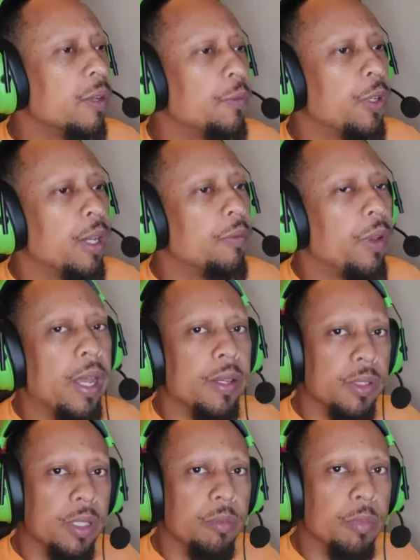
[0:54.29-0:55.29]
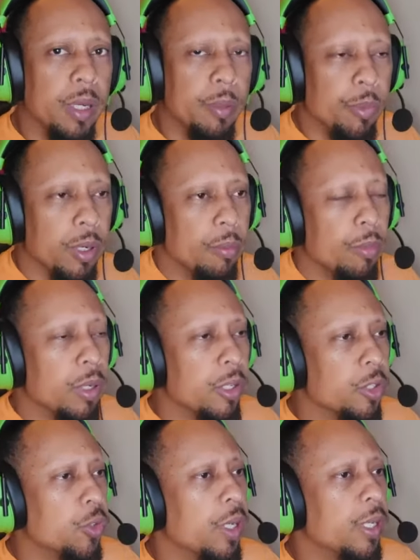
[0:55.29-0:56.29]
if you have not seen my bread and butter
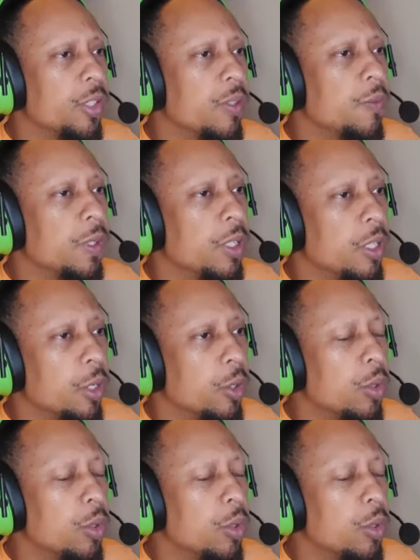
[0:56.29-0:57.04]
strategy video,